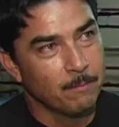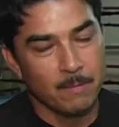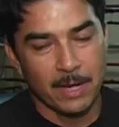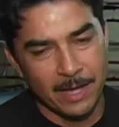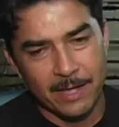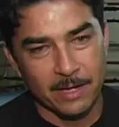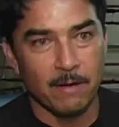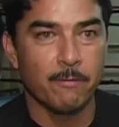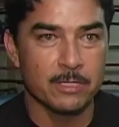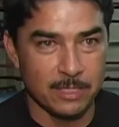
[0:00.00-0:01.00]
but I had
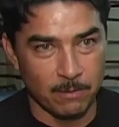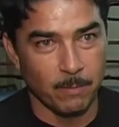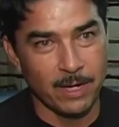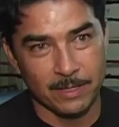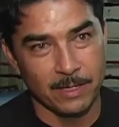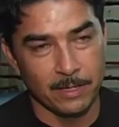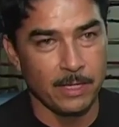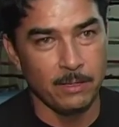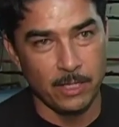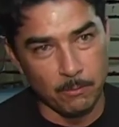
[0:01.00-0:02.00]
confidence in Omar that
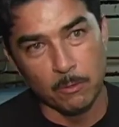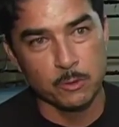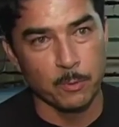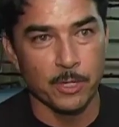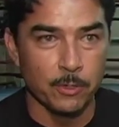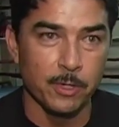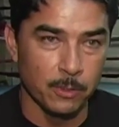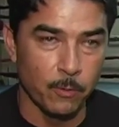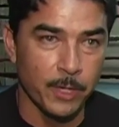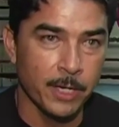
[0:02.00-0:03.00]
he moves pretty good in
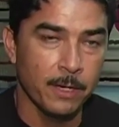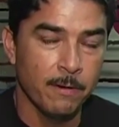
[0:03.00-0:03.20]
the ring.